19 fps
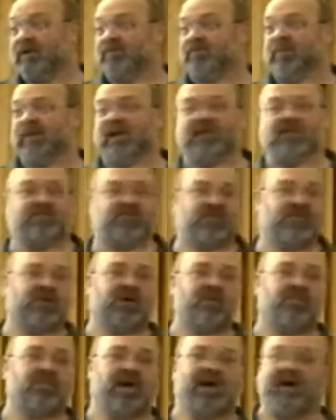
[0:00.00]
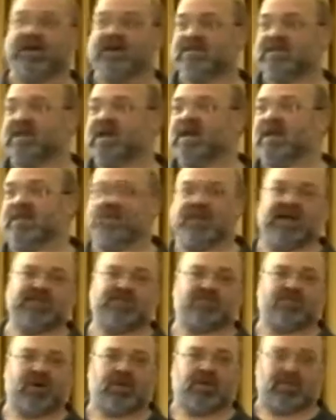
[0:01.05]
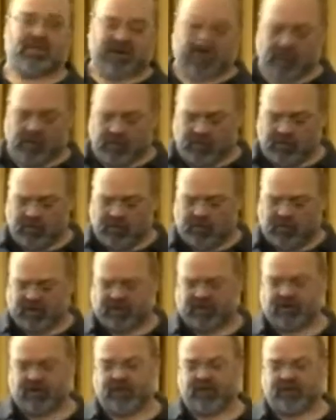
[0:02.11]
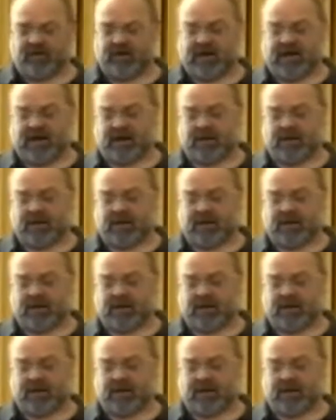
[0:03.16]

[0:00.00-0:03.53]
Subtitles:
billing for third parties, that's probably what we'll want to do for that.